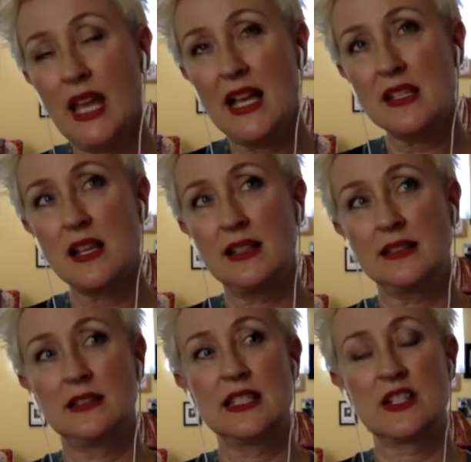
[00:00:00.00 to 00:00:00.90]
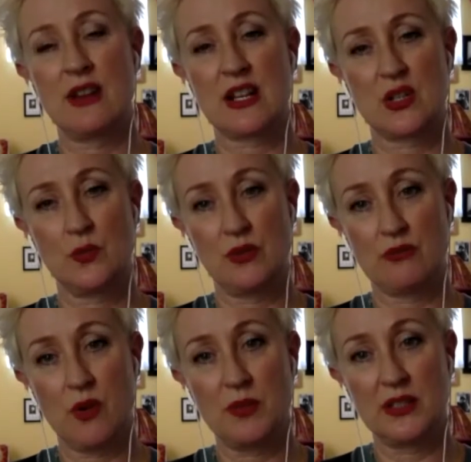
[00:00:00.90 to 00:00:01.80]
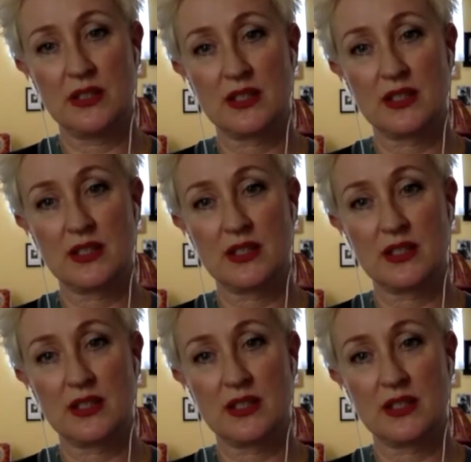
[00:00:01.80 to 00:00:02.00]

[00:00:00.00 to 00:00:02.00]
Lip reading: has her little interaction with Robert.